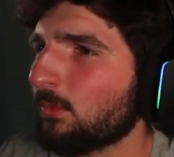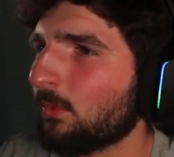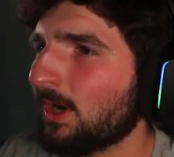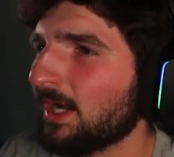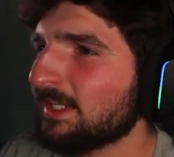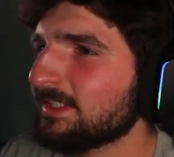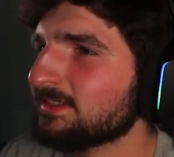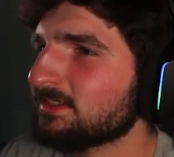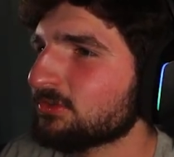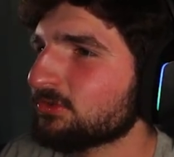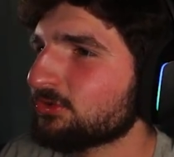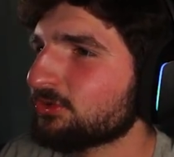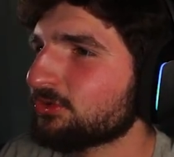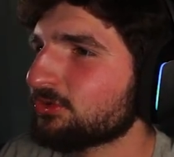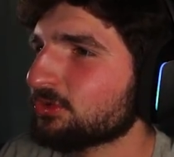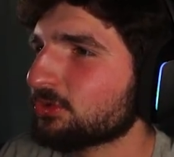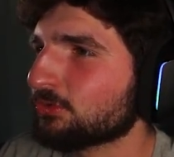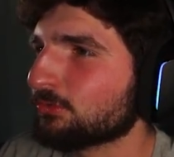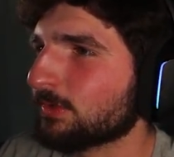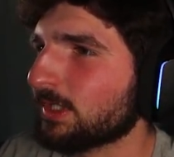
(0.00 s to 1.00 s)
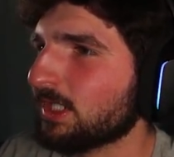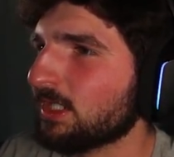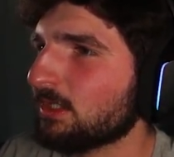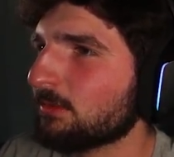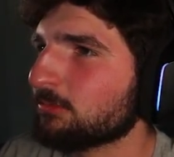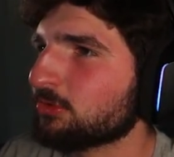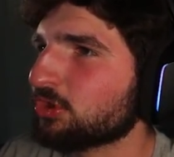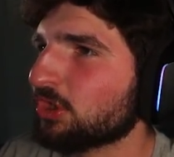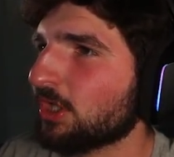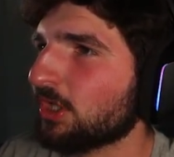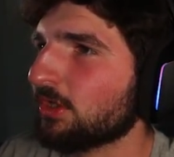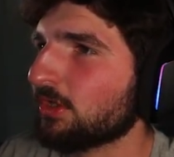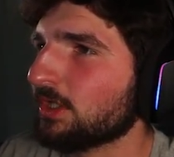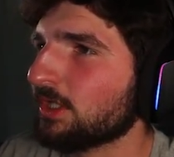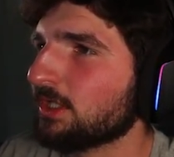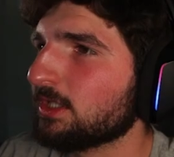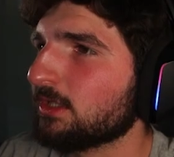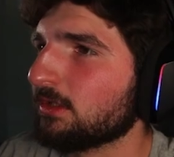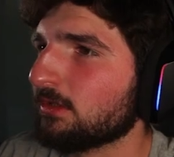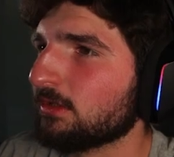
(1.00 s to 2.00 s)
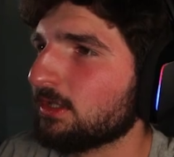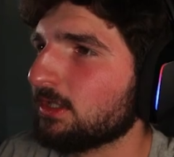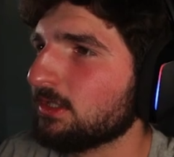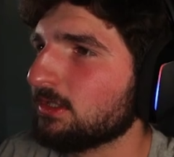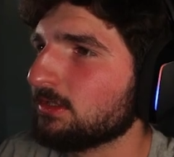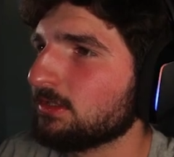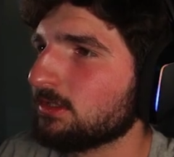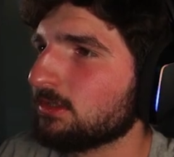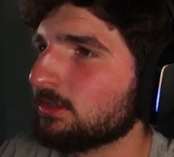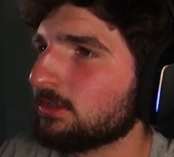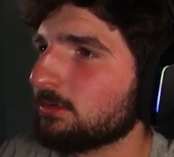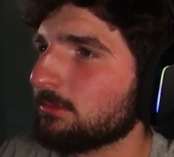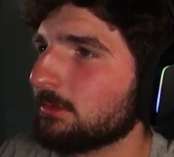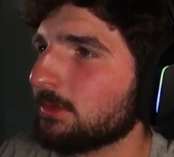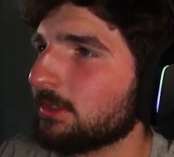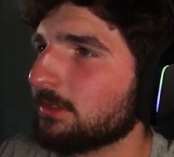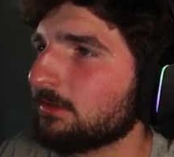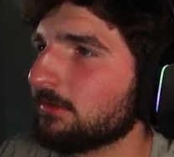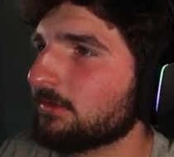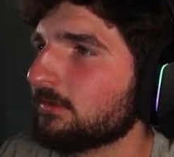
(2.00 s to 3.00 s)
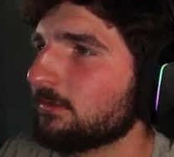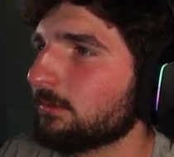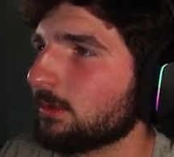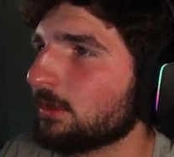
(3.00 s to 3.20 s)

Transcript: Why is there just a random chair in the light, bro?